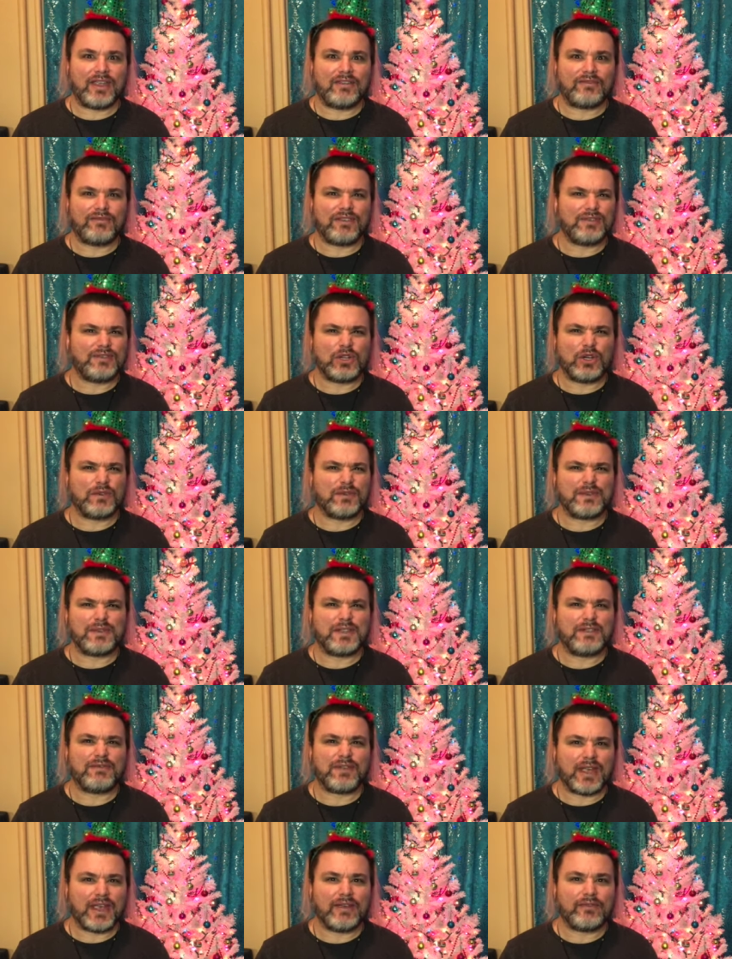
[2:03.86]
50 or
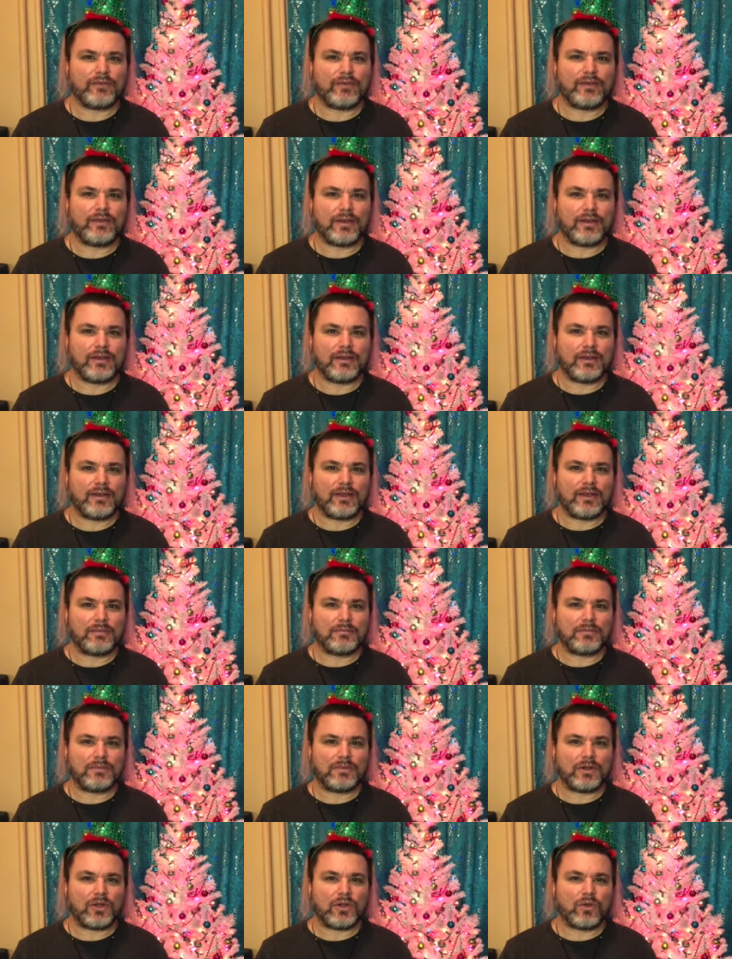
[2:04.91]
55
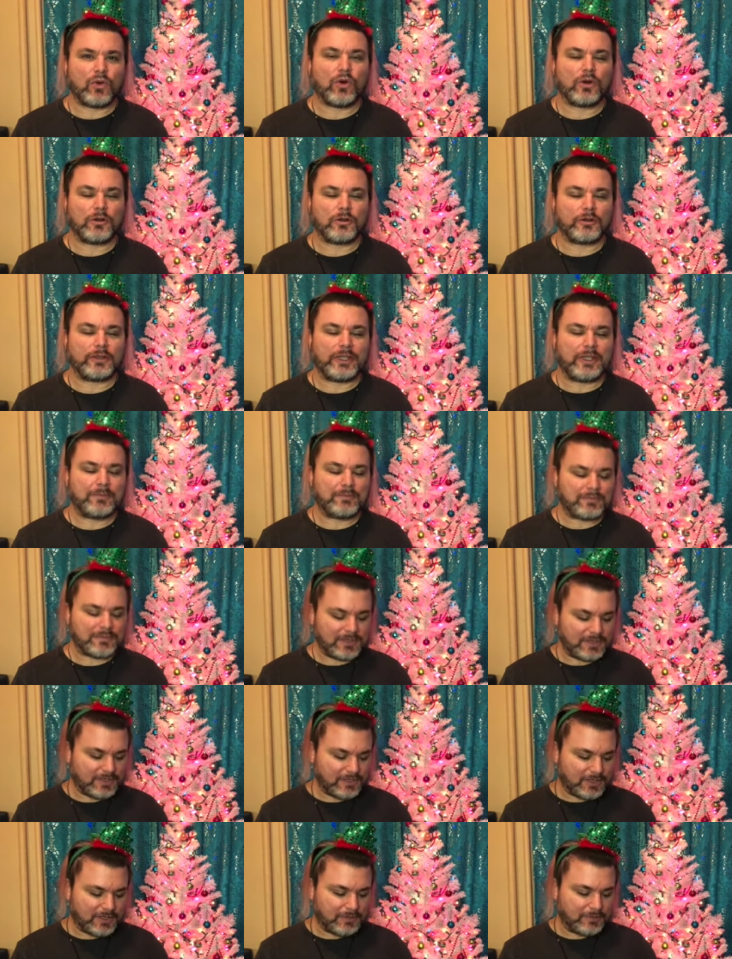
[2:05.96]
um, quarterly.
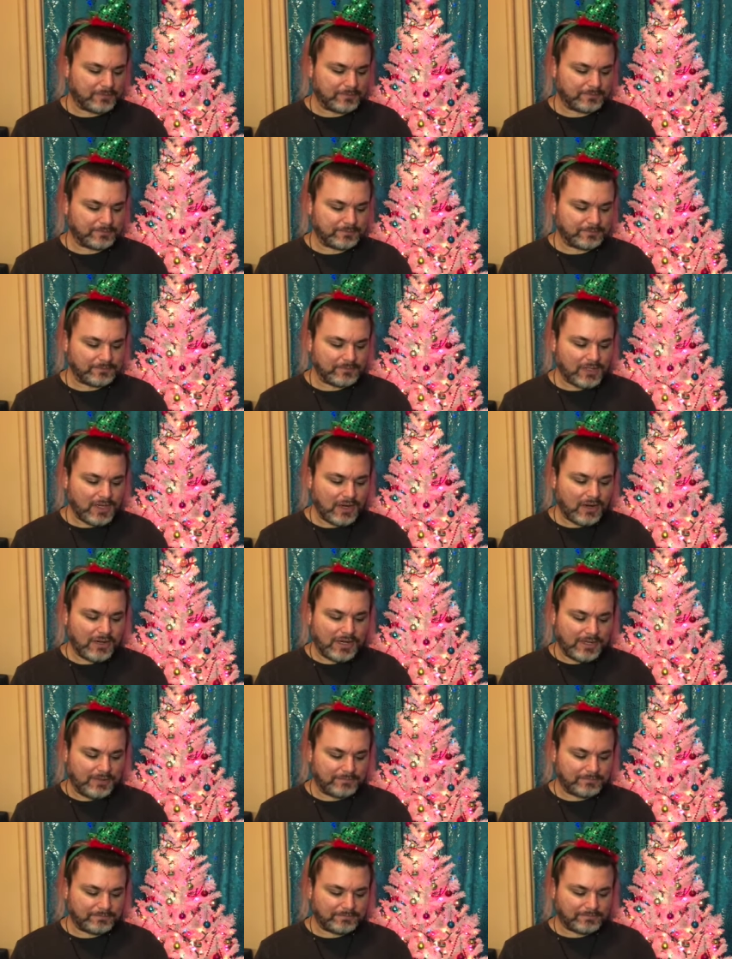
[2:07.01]
So, all
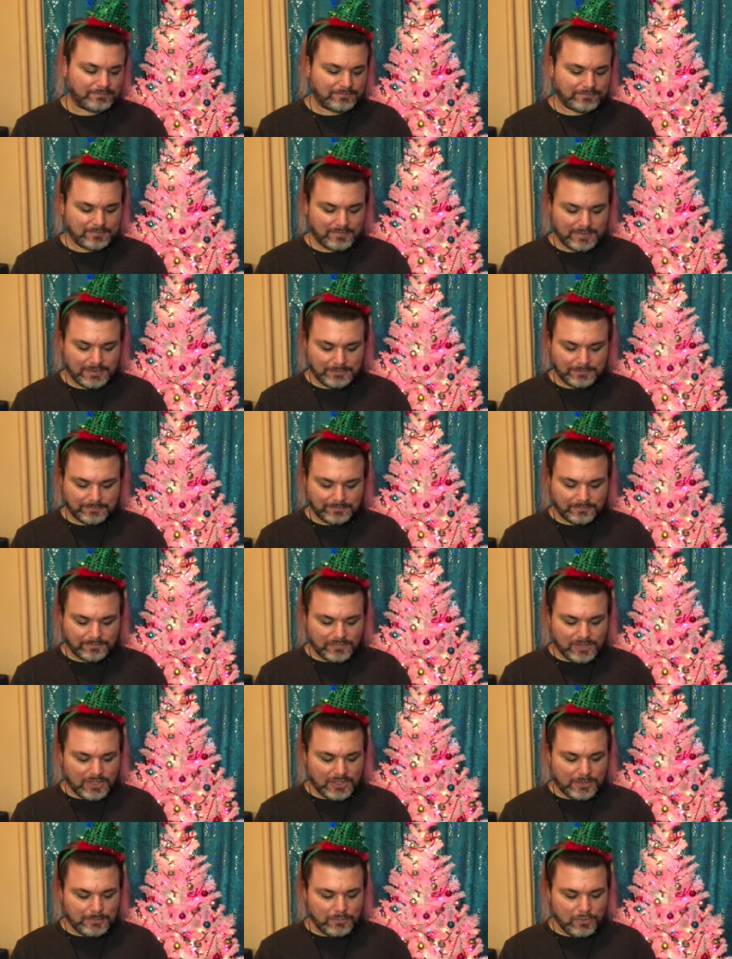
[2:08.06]
right,
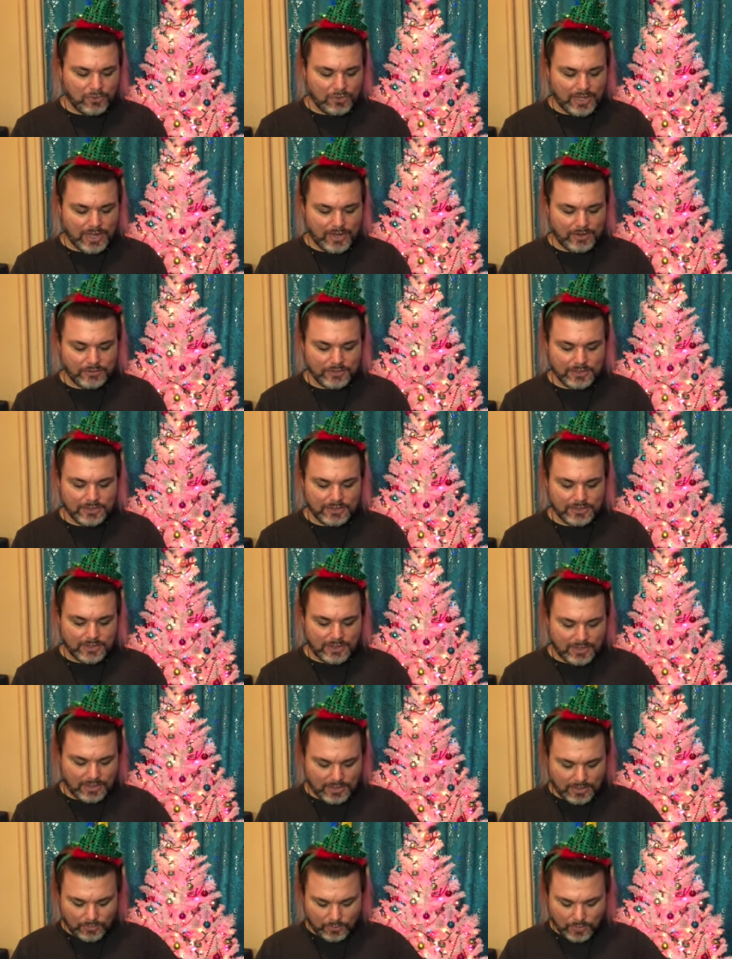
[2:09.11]
let's pull out
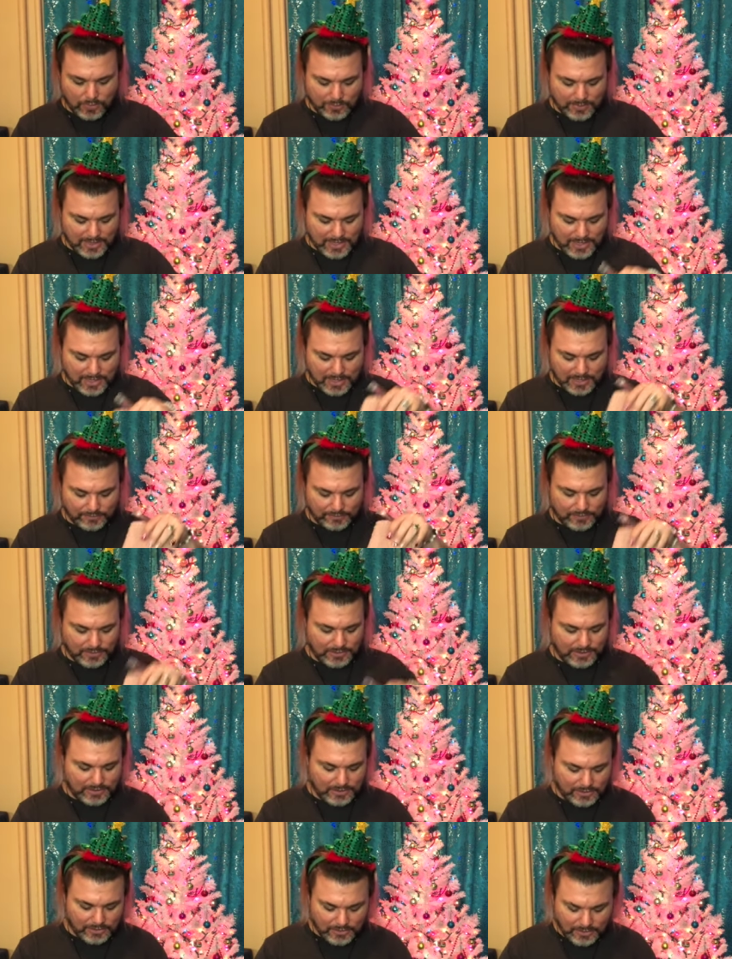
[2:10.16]
uh, what we have in
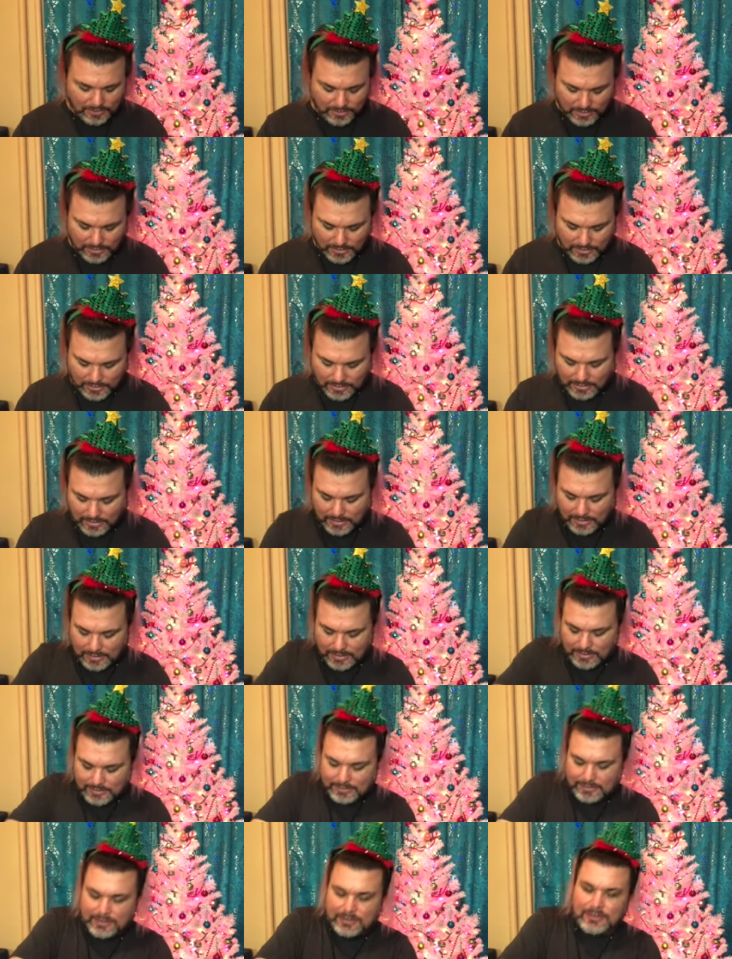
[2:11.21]
here.
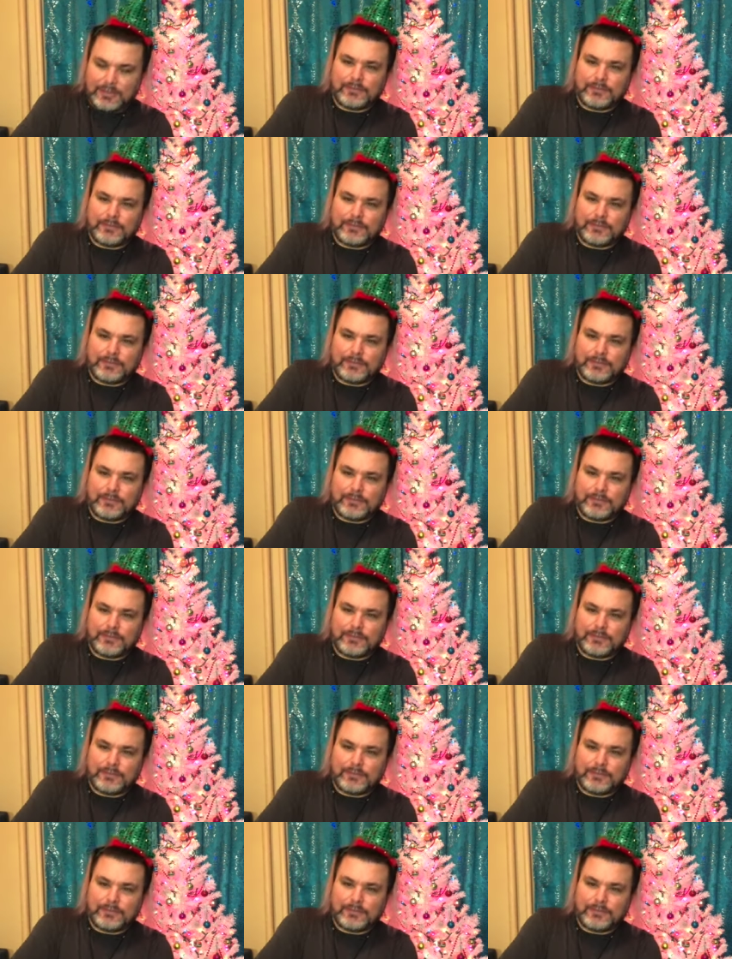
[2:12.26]
And